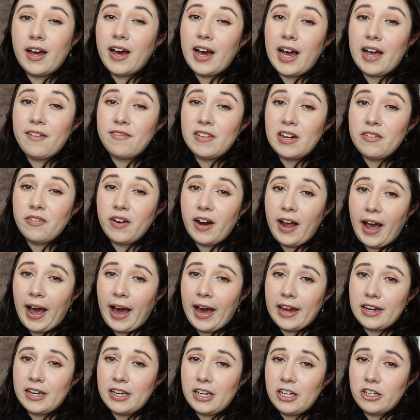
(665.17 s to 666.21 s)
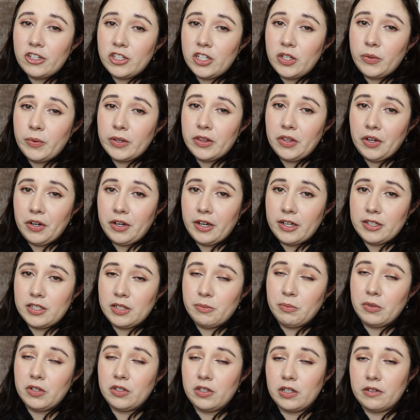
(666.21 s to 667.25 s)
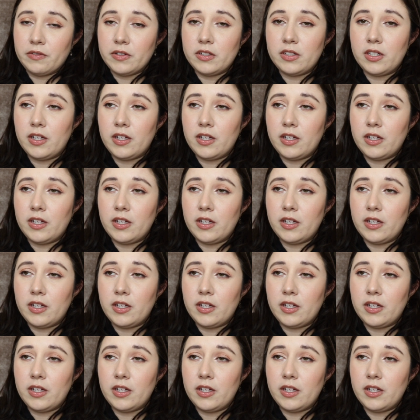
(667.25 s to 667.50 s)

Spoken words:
I've never had an issue with their customer service.